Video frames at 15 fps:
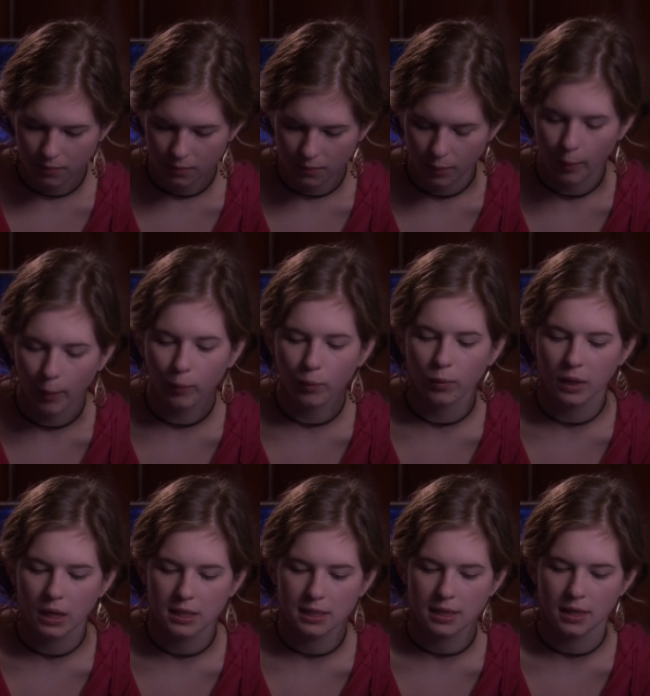Remember when
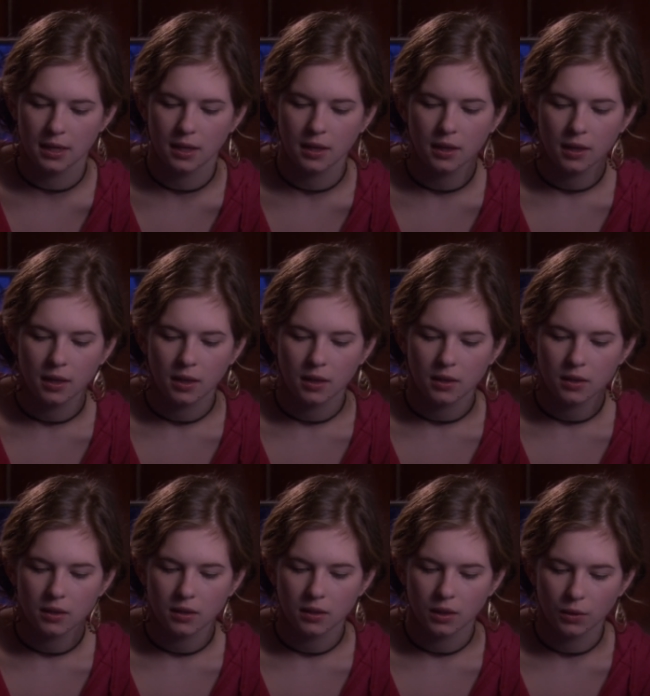I said
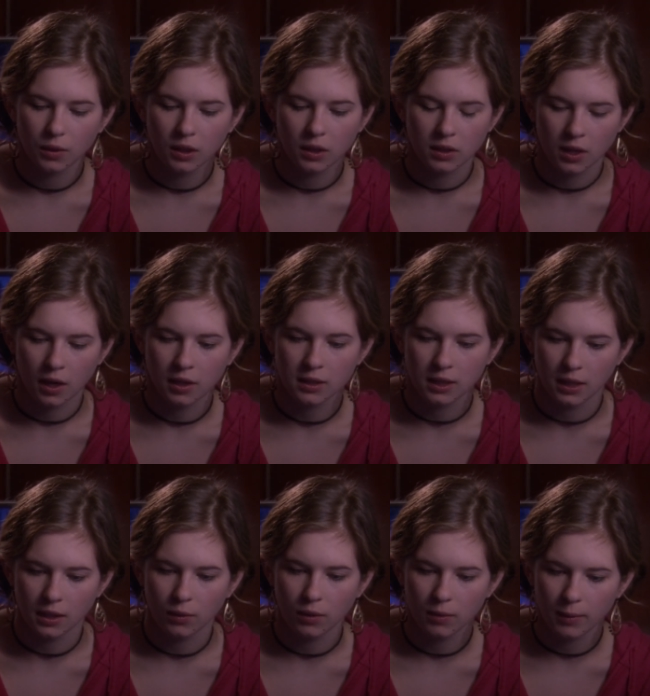you couldn't talk to
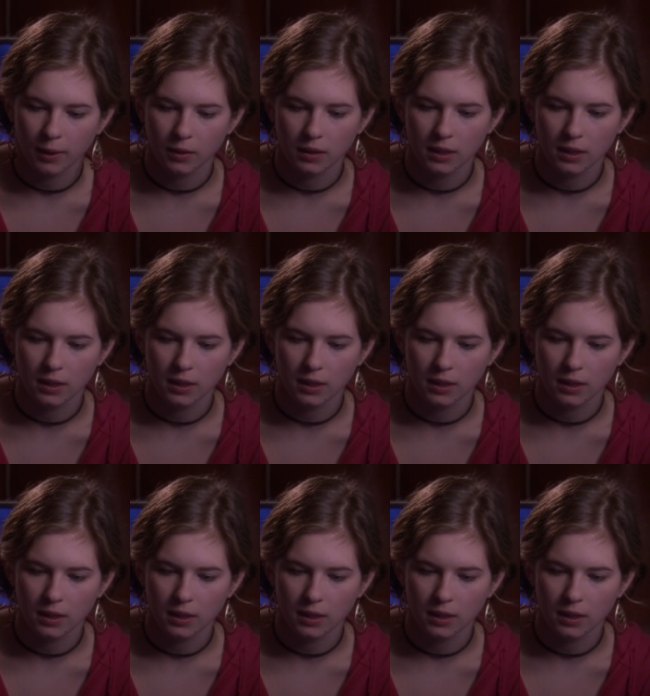anyone about